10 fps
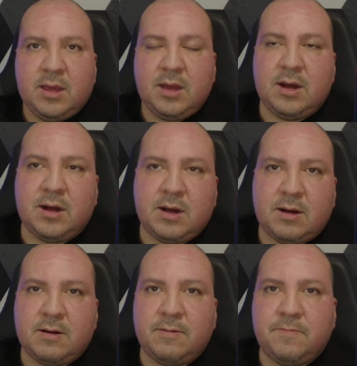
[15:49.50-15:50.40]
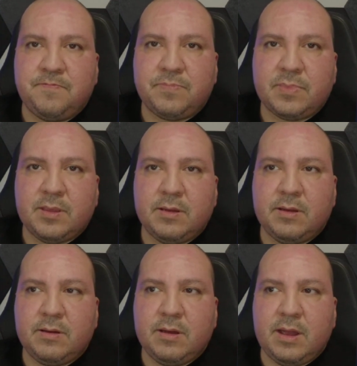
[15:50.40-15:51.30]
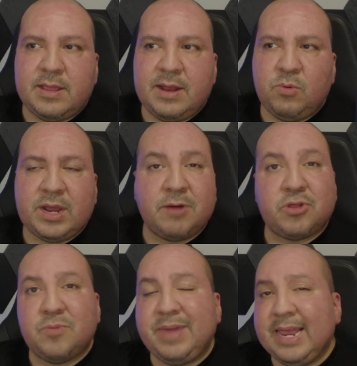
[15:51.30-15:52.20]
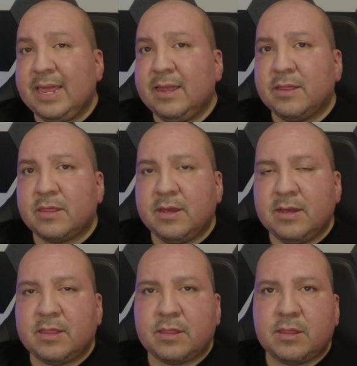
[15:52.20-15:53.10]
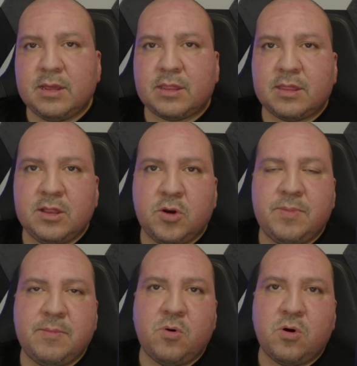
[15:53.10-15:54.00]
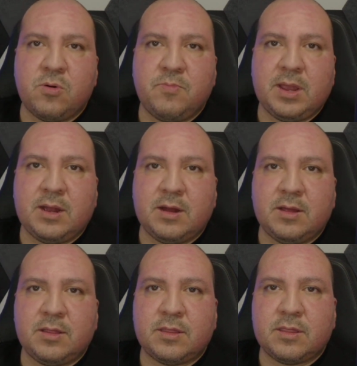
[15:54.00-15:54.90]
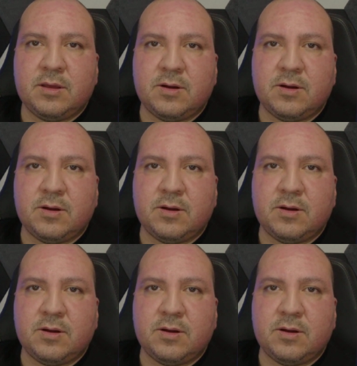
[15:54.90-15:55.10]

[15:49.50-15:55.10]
Um, and then when it comes to meetings, it's a little bit more because